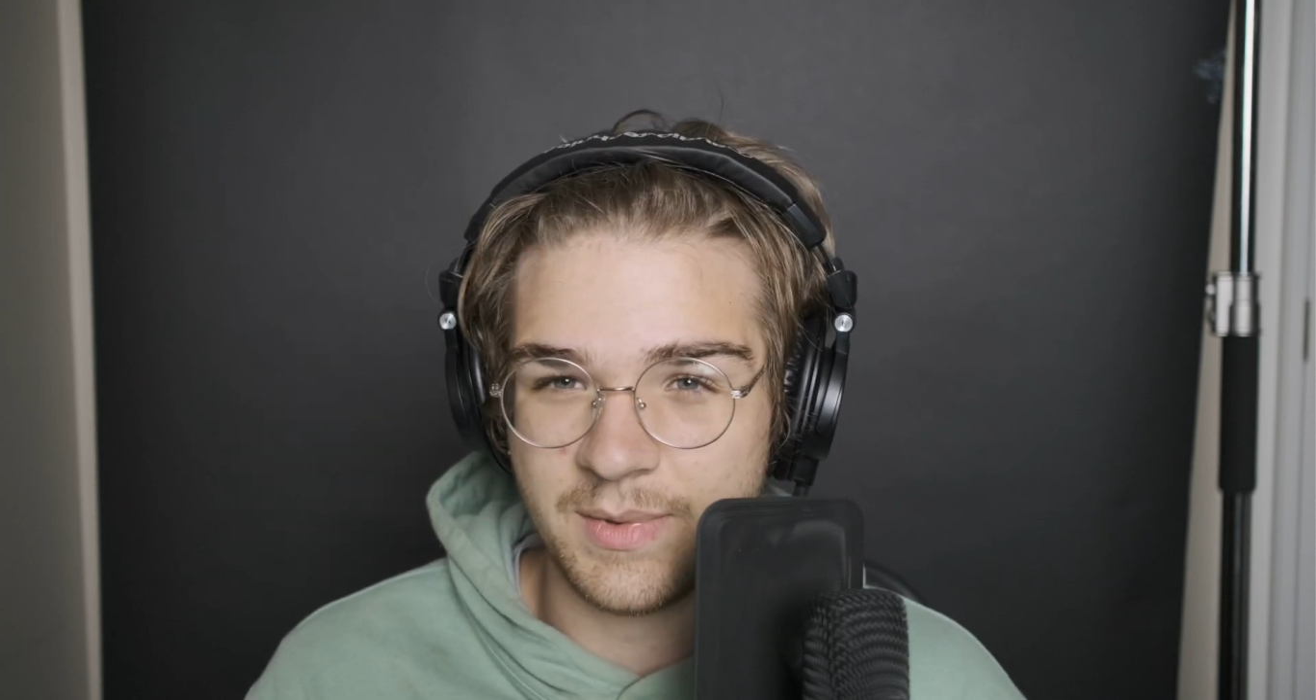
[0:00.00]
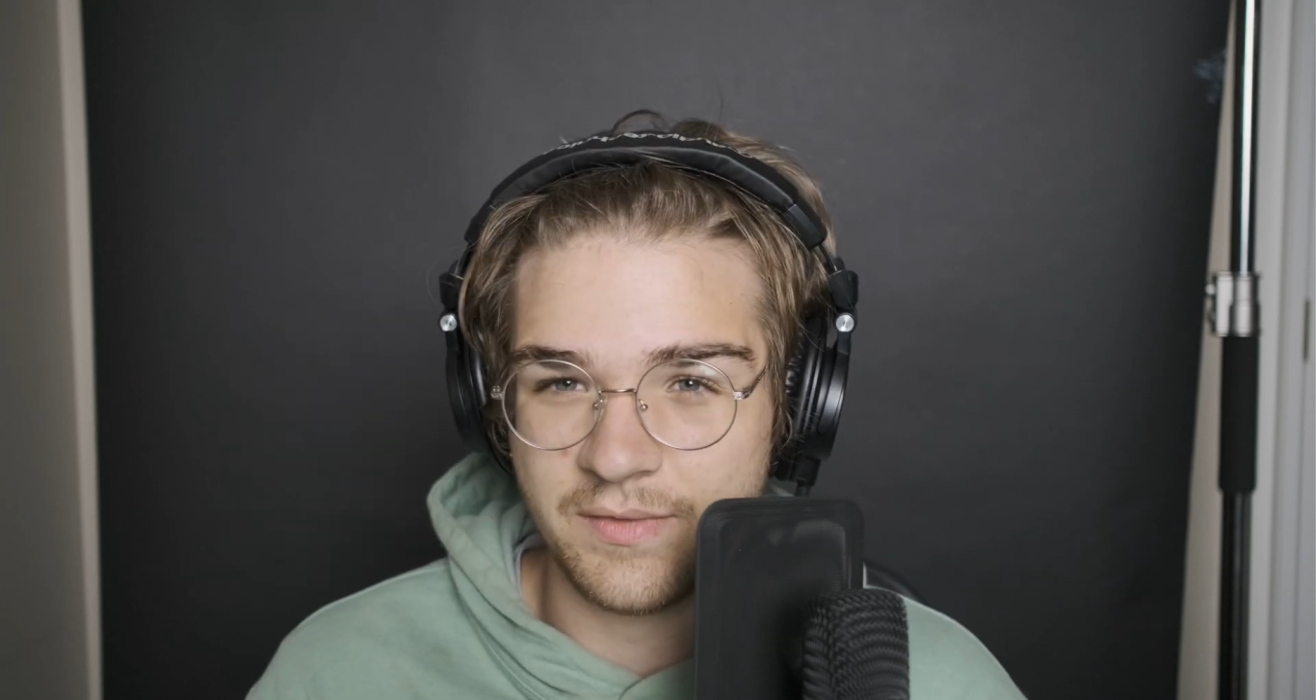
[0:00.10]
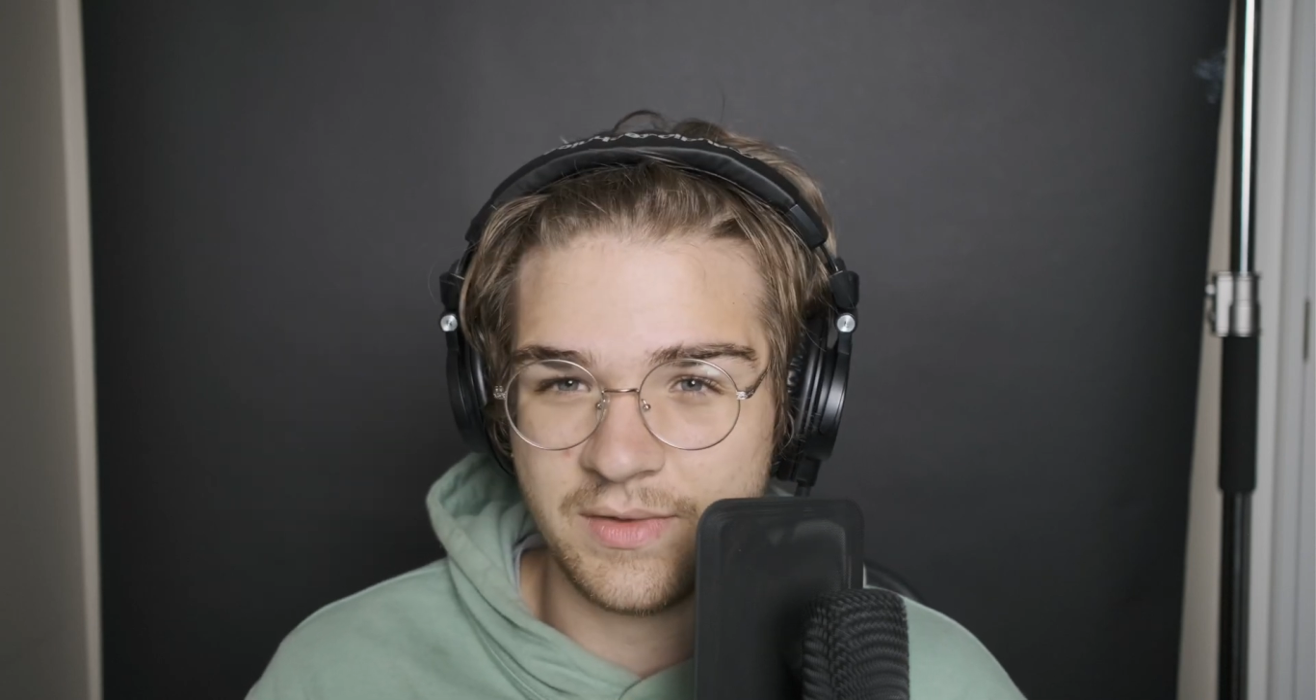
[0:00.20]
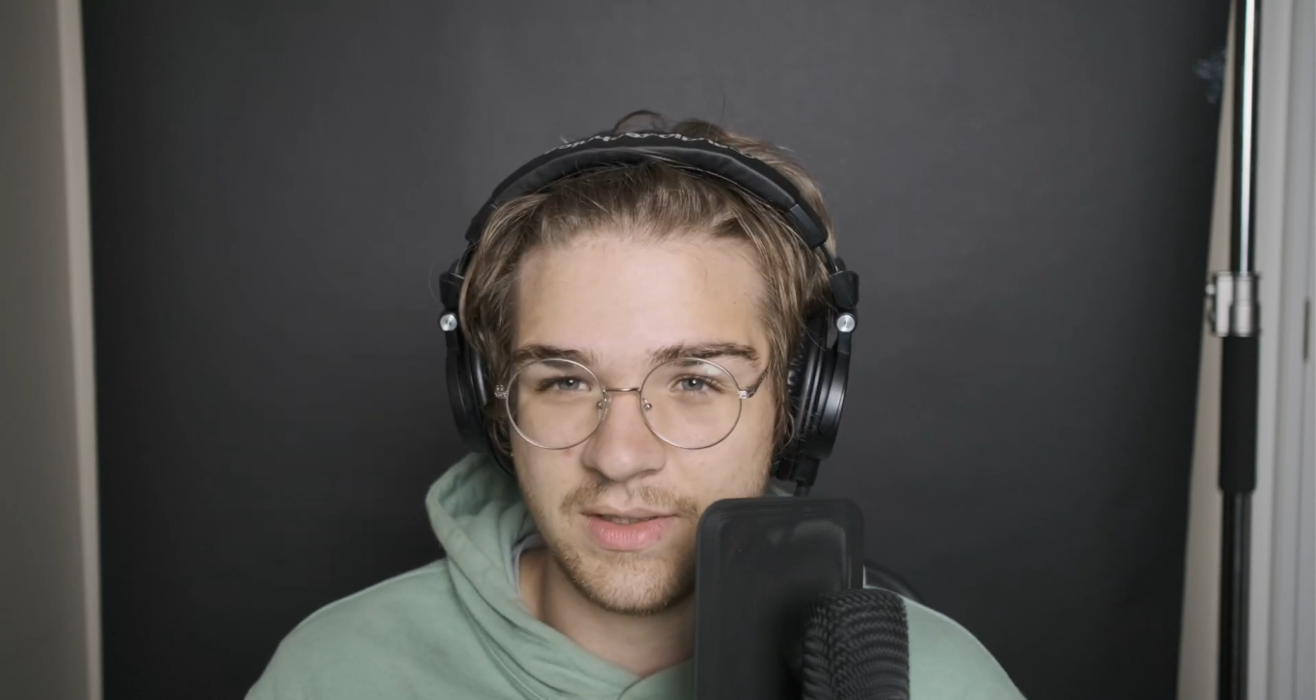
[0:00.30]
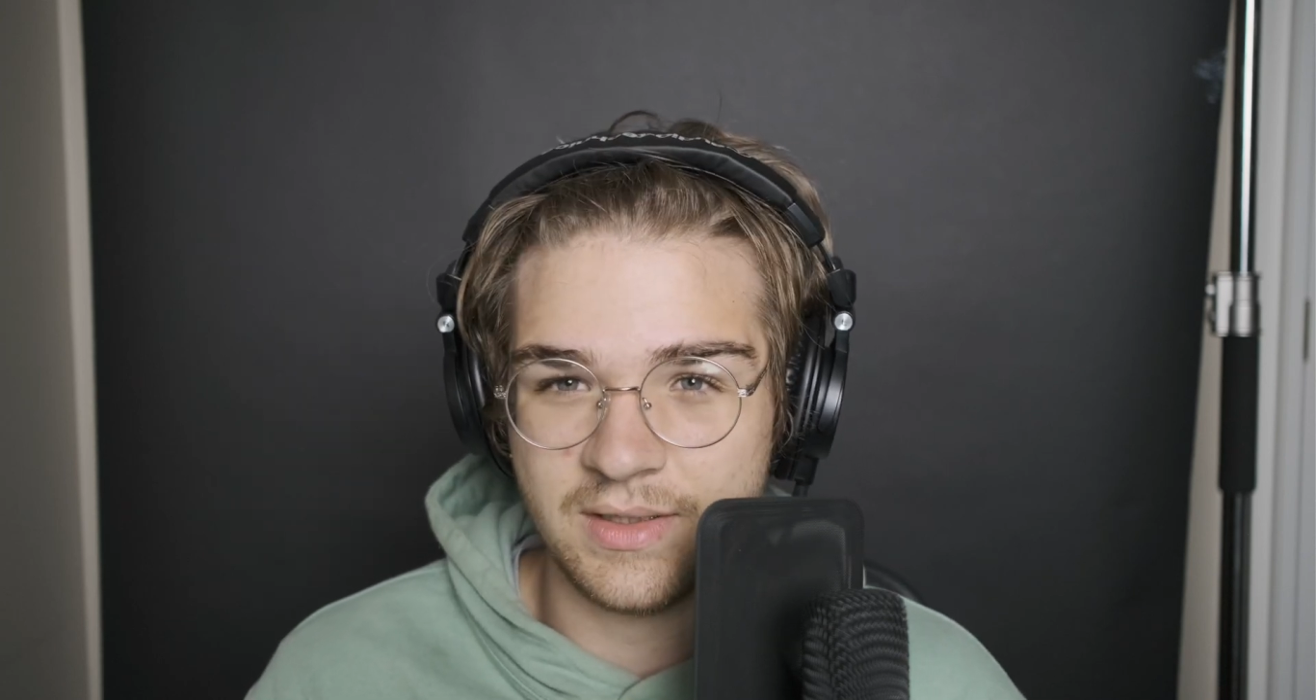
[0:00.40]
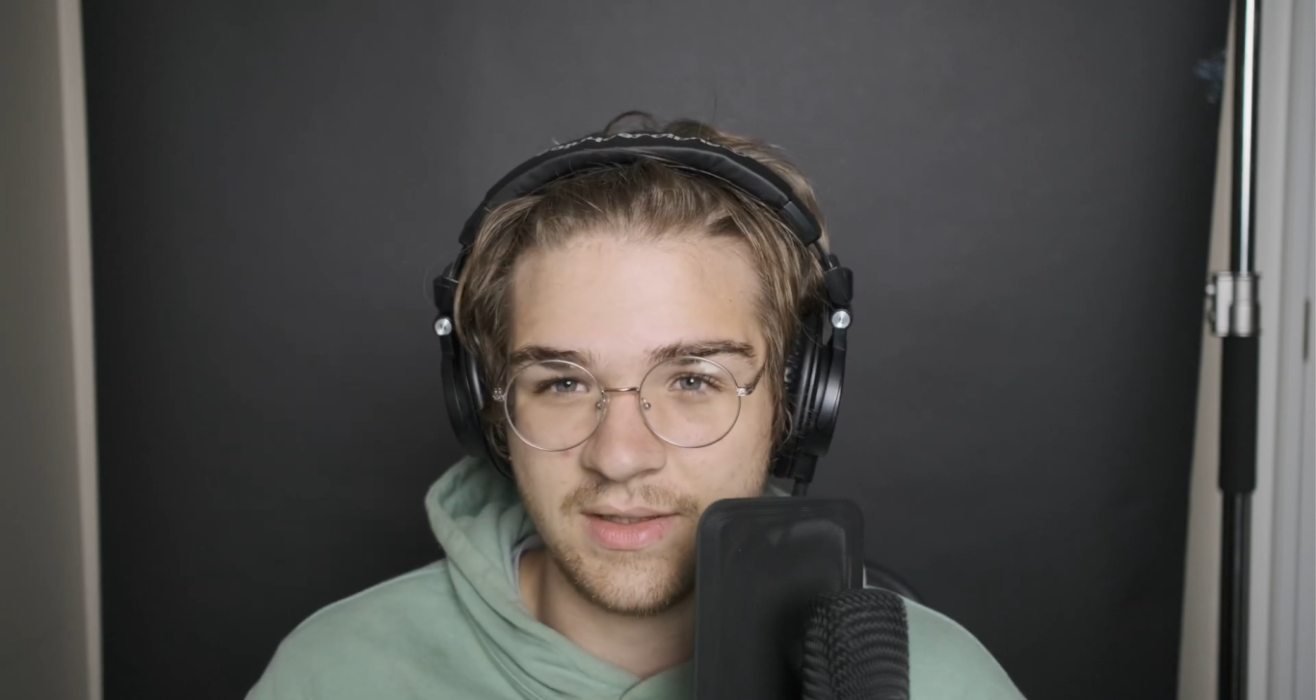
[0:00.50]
big of a deal.